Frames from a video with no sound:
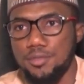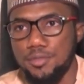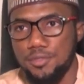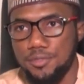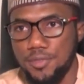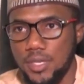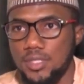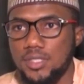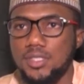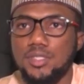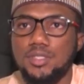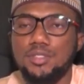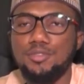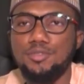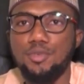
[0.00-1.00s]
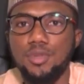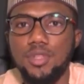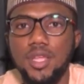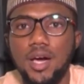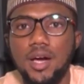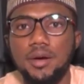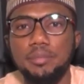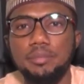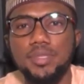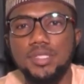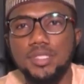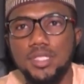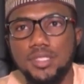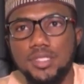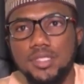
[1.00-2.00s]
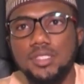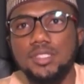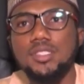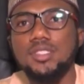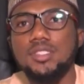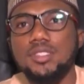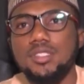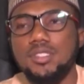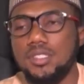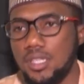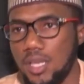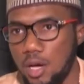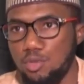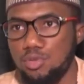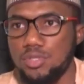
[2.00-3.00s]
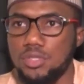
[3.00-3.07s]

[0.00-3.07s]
funds for their businesses, skills